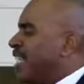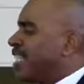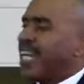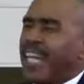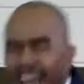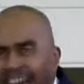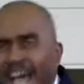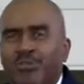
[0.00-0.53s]

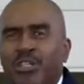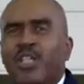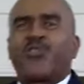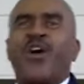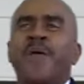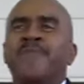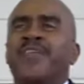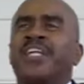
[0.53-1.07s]
Raise
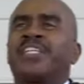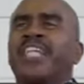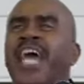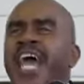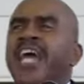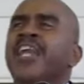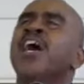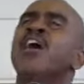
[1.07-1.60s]
Lazarus from the
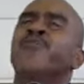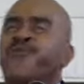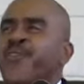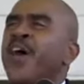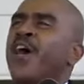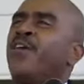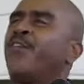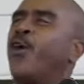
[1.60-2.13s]
dead.
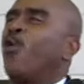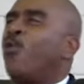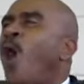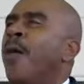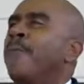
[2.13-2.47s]
Fill the